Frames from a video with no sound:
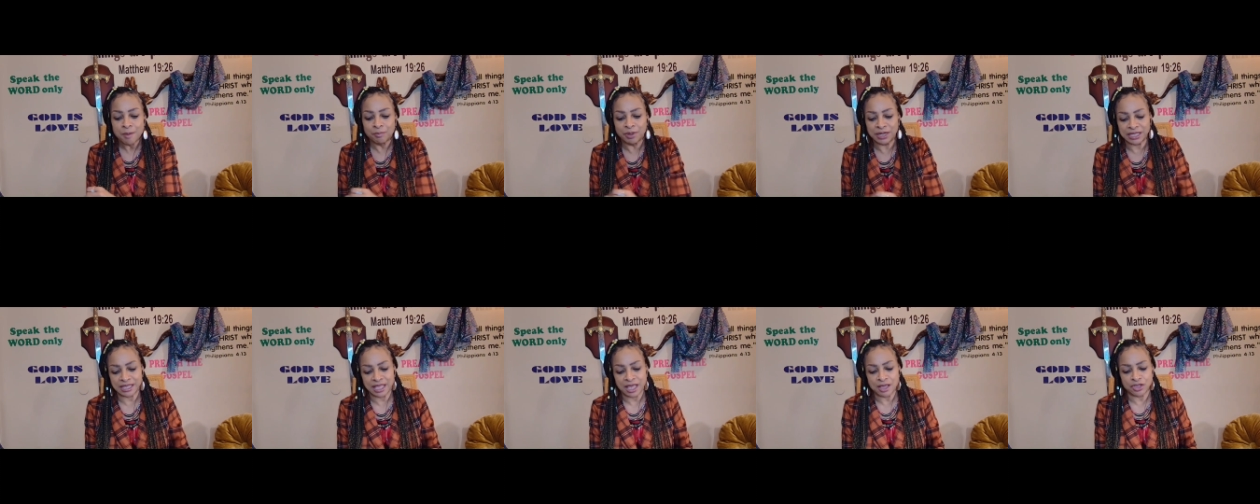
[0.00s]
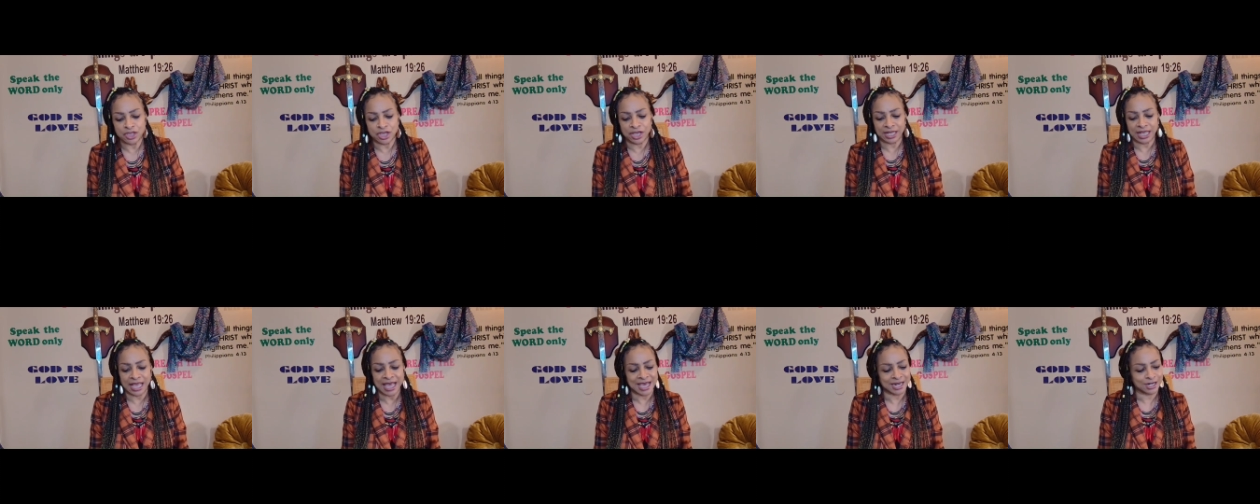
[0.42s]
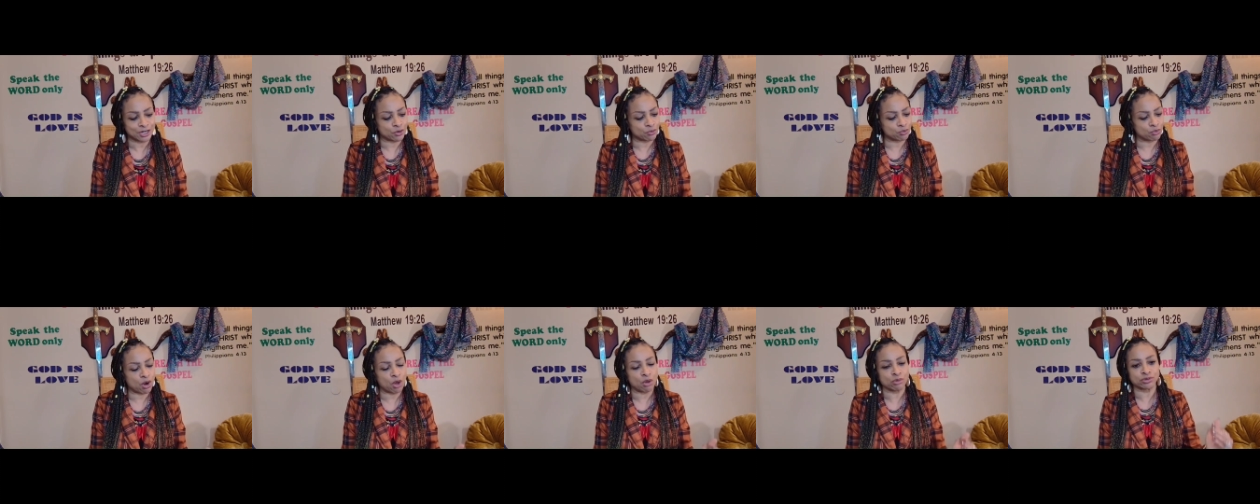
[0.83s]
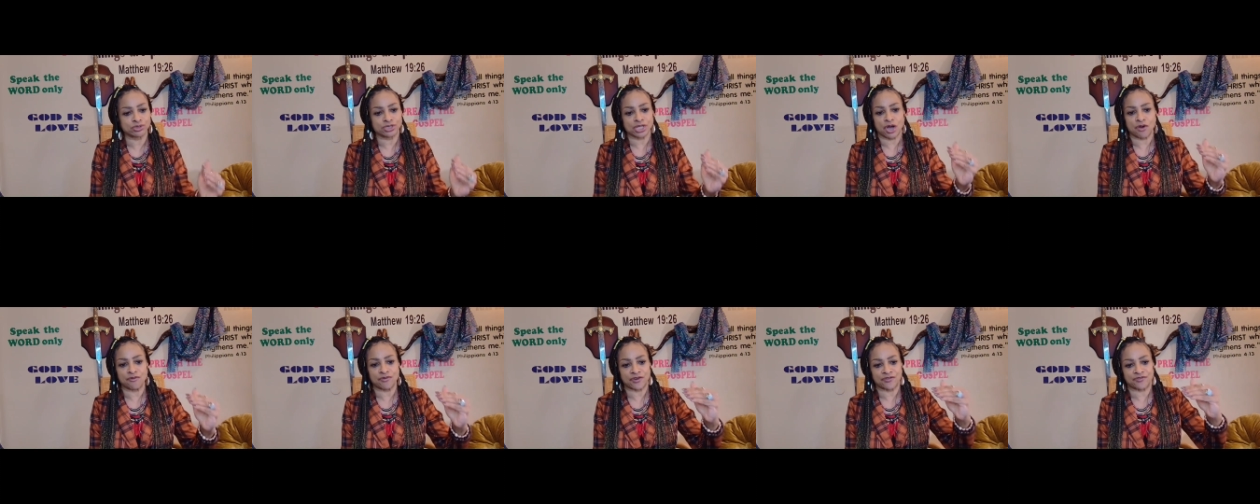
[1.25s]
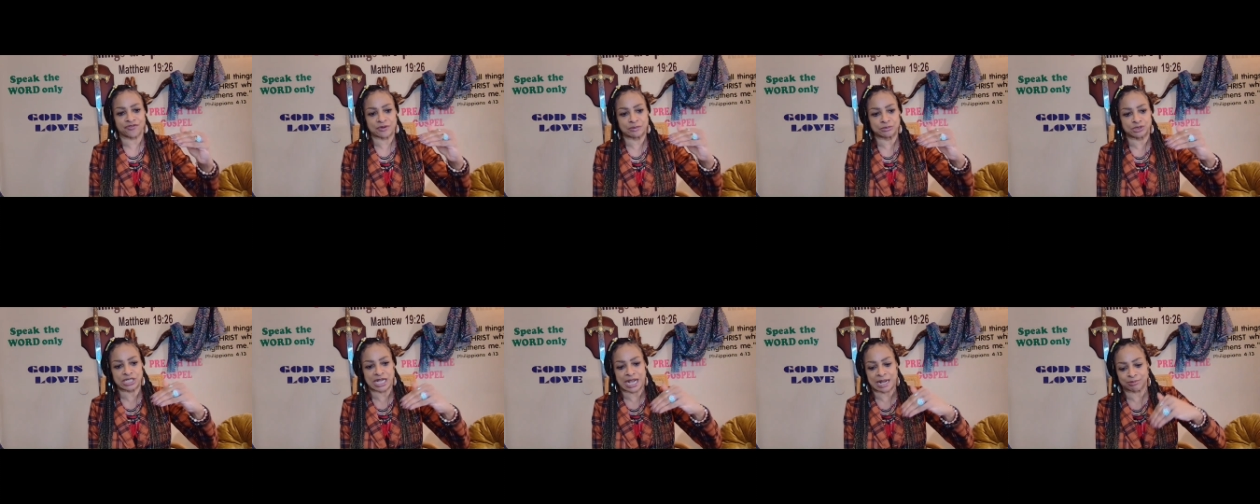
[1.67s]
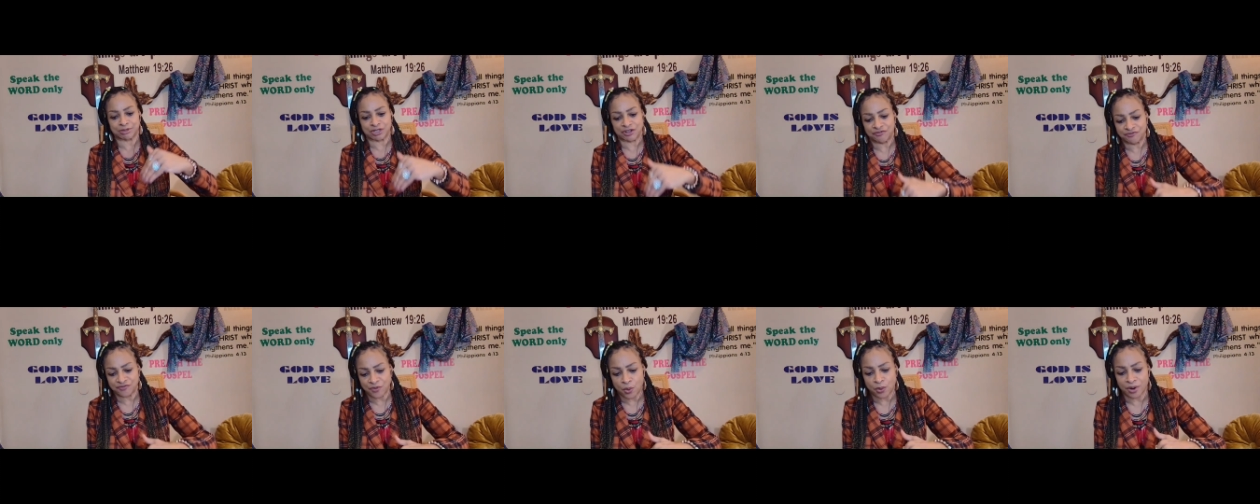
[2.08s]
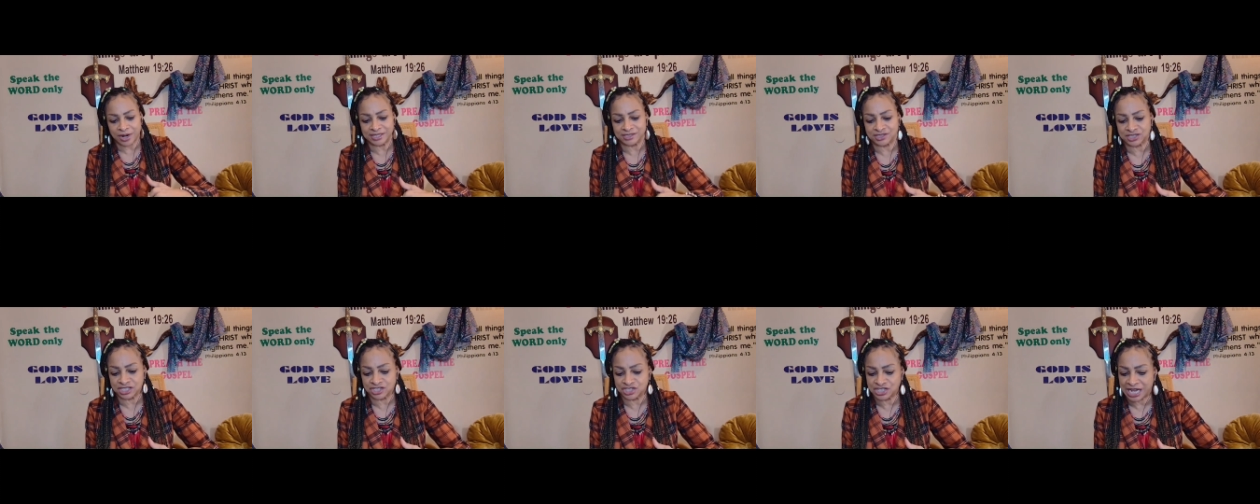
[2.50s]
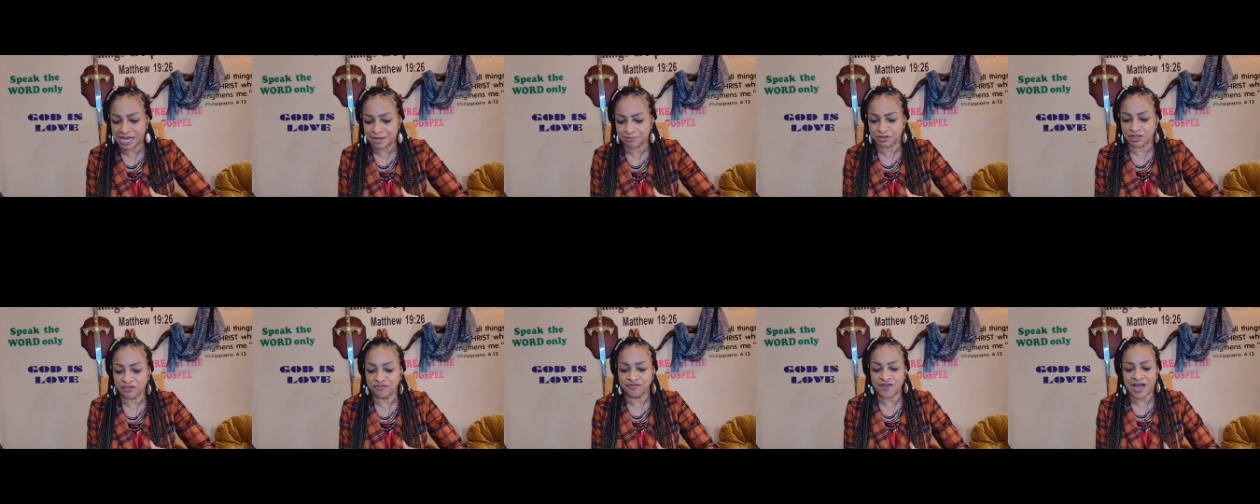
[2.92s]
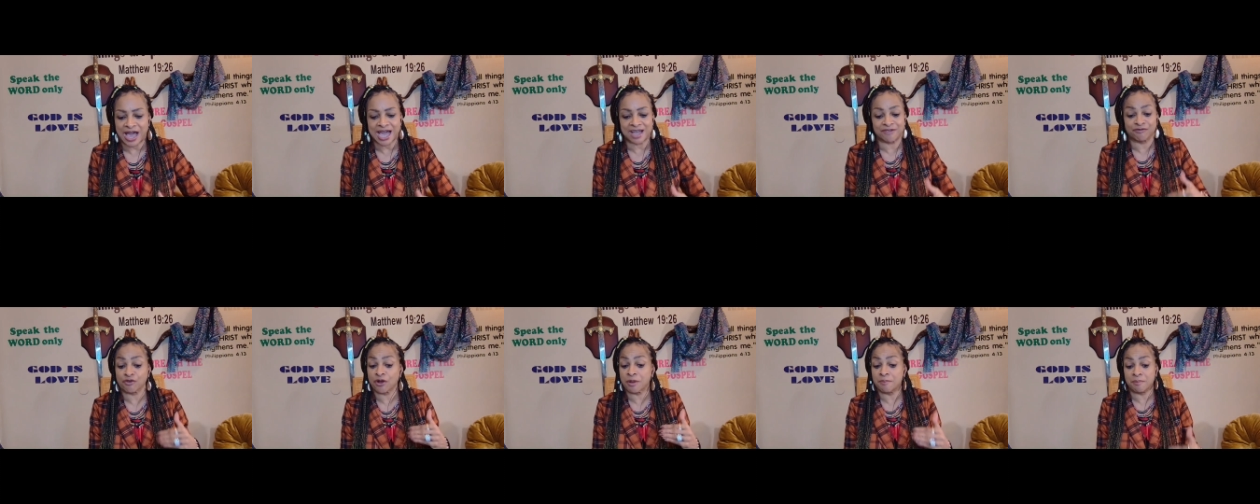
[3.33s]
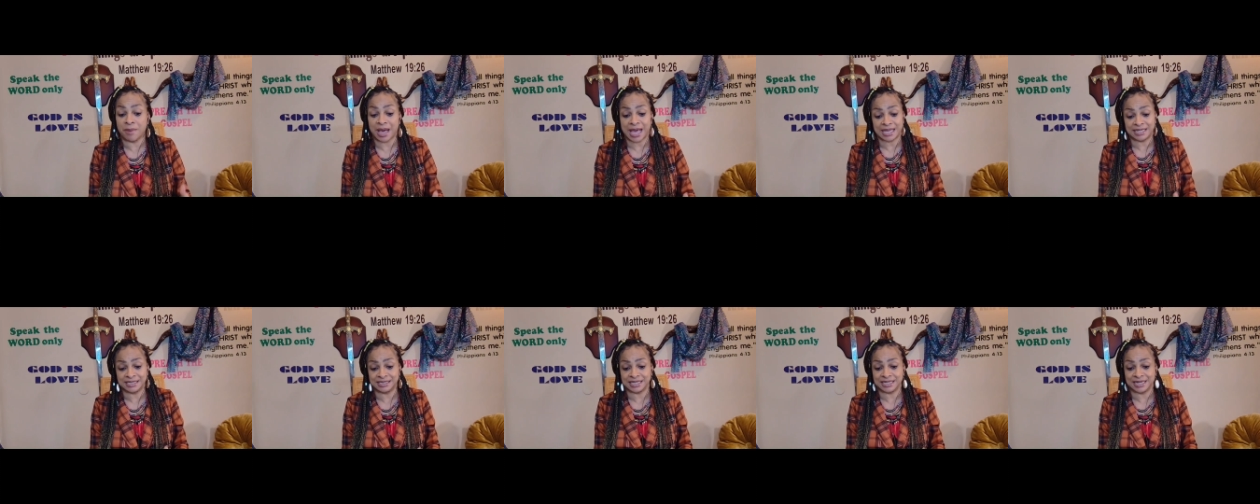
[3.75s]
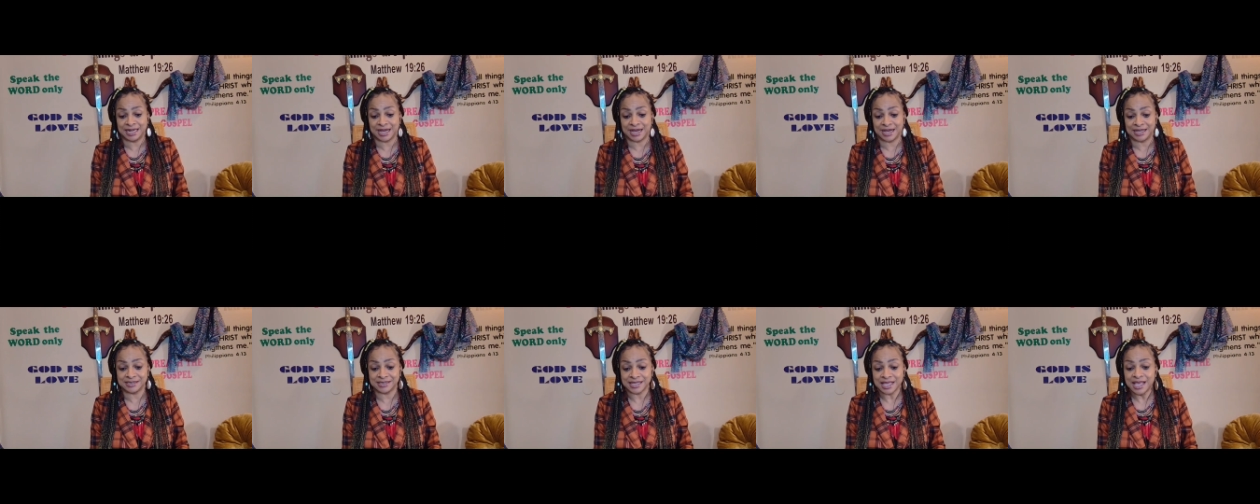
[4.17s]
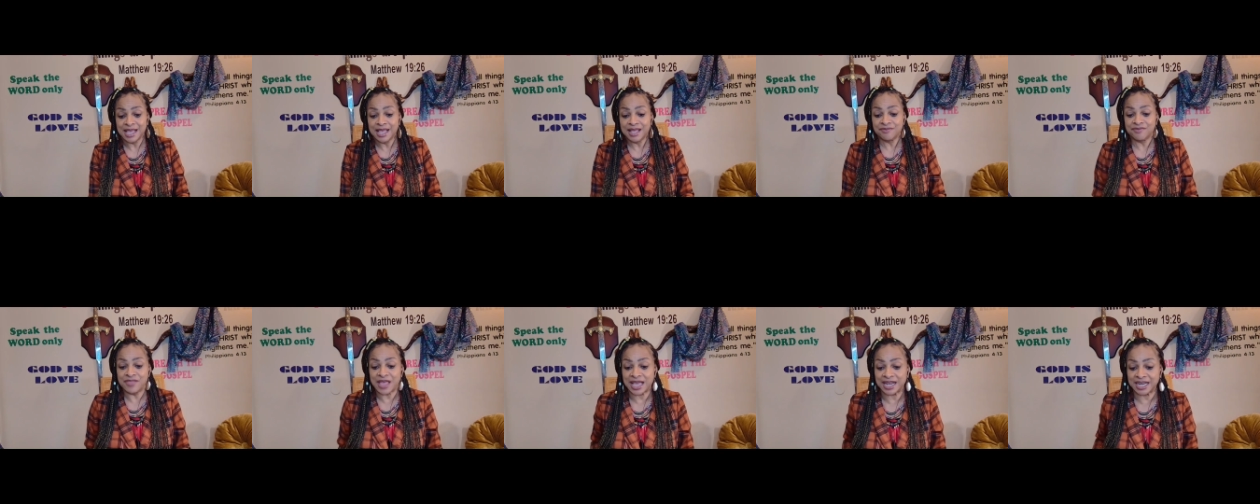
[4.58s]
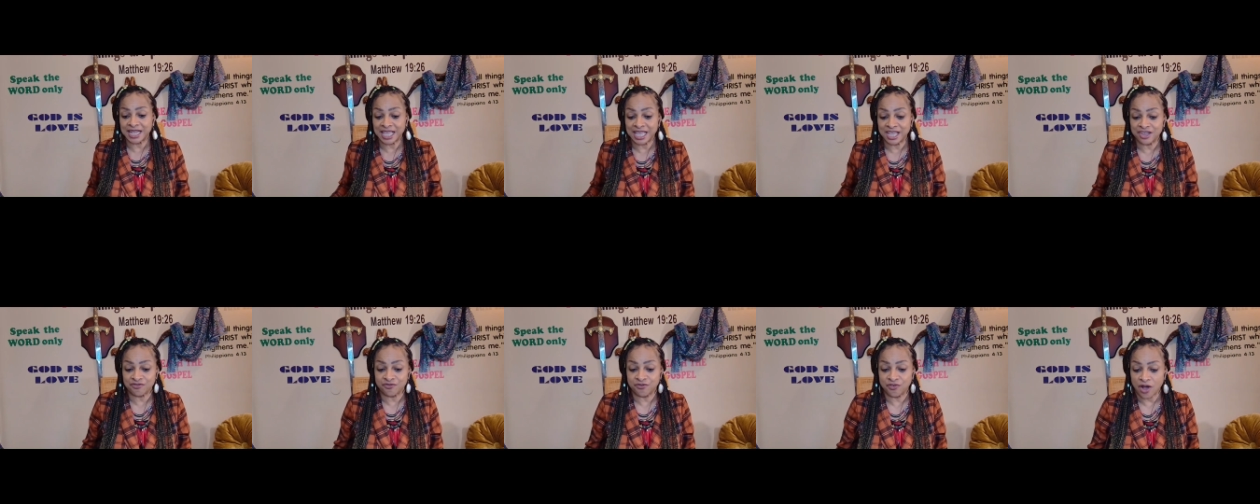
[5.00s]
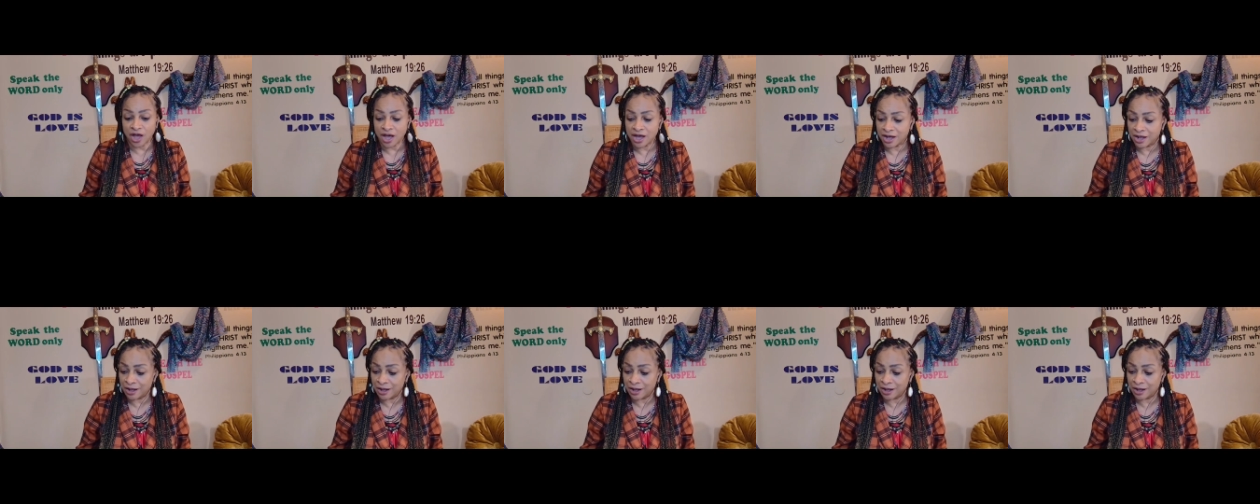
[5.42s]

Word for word: But it kind of rolls over from chapter 4 into chapter 5, reminding us that if